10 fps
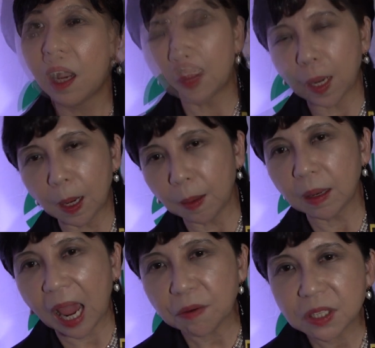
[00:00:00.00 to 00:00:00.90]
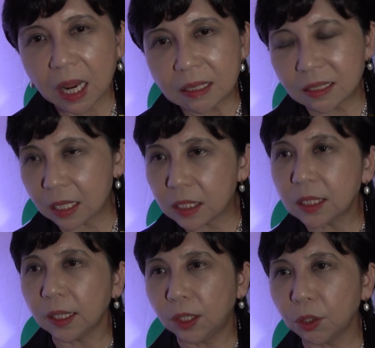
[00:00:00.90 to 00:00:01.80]
Uh, Life Science
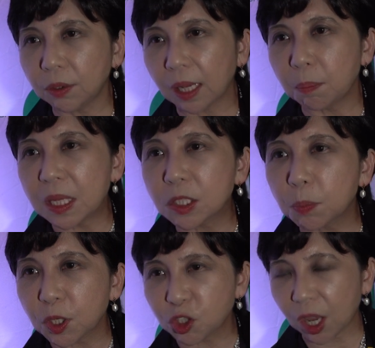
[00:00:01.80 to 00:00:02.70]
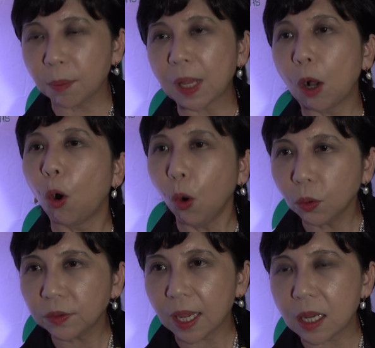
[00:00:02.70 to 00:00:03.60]
Institute and Mitsubishi Chemical
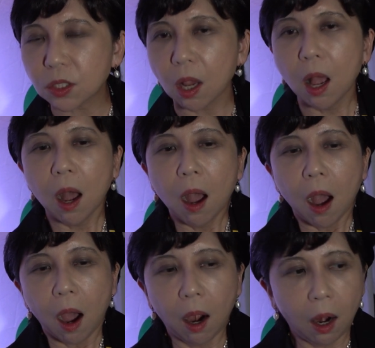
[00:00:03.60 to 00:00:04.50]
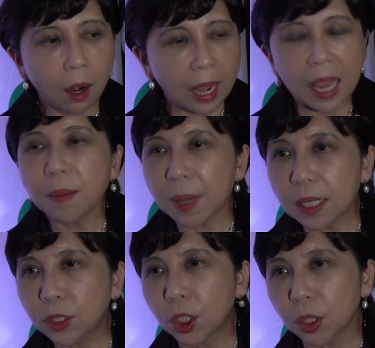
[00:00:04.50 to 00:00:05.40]
Holdings are
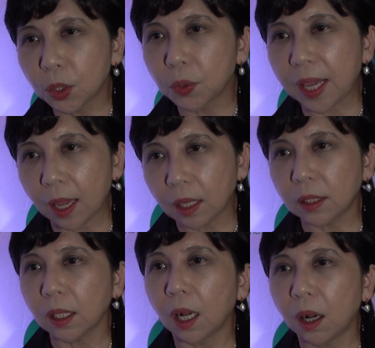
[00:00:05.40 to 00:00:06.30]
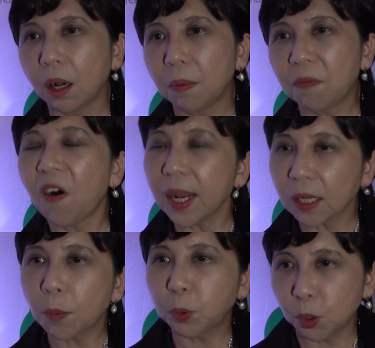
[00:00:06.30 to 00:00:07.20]
aiming to get uh,
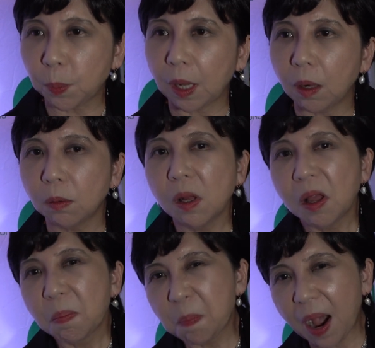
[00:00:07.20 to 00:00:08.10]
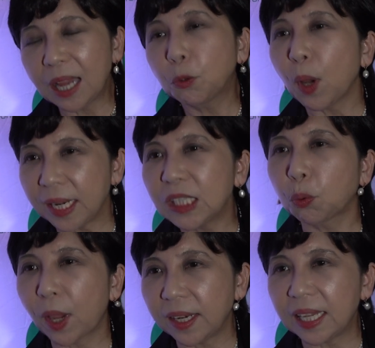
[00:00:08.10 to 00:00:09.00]
final approval by
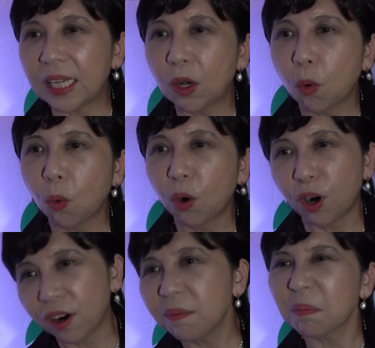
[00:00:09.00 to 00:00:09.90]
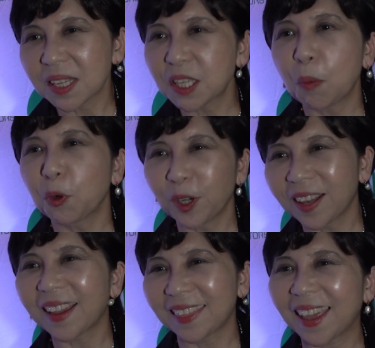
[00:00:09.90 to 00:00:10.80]
2020 or somewhere
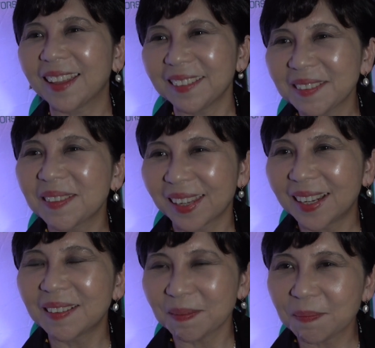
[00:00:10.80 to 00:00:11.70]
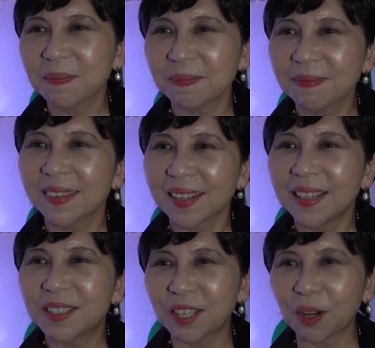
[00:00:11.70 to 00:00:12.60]
like that.
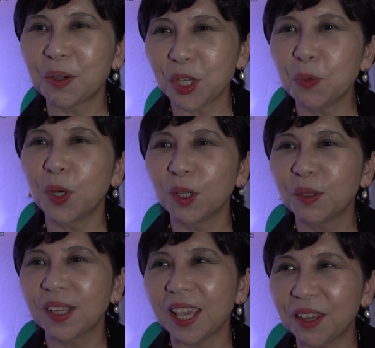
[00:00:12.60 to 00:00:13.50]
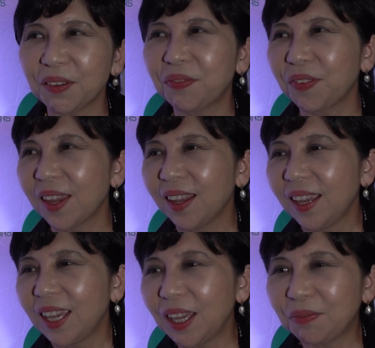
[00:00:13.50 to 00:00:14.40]
Yeah. So you will, if,
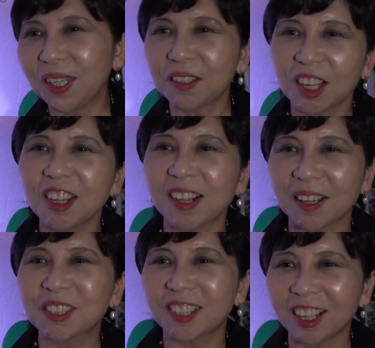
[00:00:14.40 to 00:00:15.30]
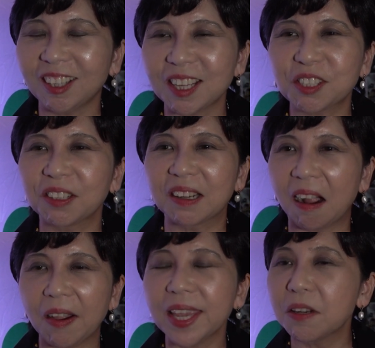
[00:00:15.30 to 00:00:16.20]
if the clinical studies are
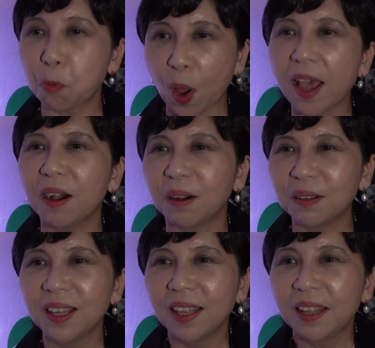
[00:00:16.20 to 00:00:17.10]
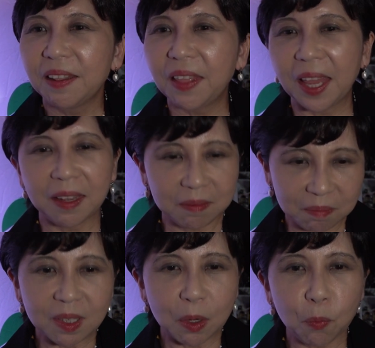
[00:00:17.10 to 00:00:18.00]
going well, then
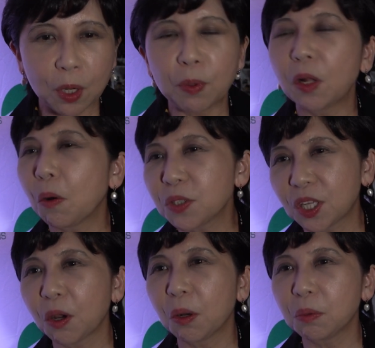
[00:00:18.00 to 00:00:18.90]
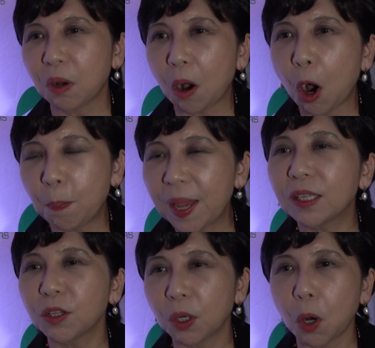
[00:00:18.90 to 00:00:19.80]
we will also
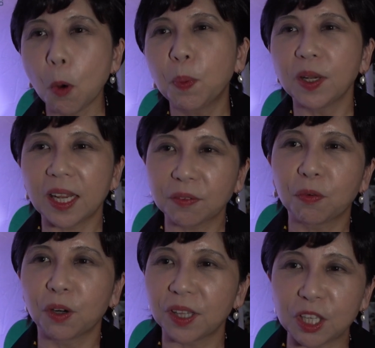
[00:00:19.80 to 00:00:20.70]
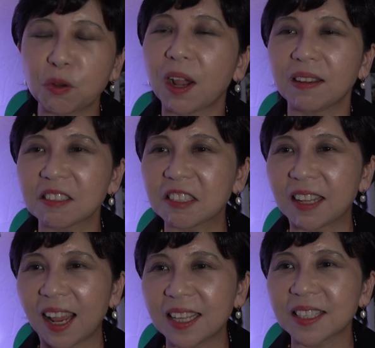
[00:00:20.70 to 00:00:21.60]
hoping to open it for the United
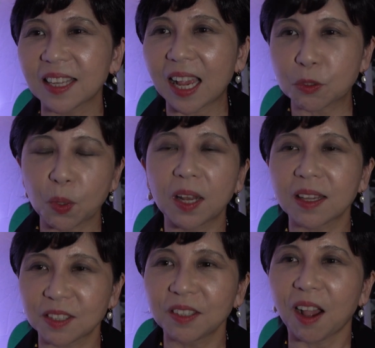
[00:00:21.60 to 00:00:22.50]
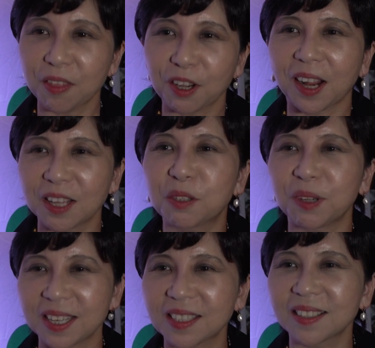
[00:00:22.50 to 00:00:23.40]
States as well as in other
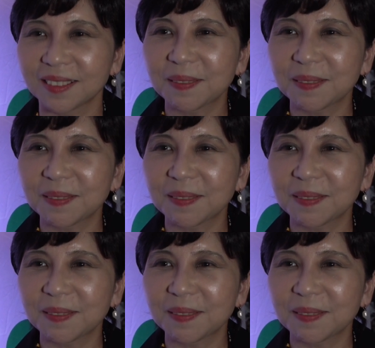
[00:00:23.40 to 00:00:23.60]
countries.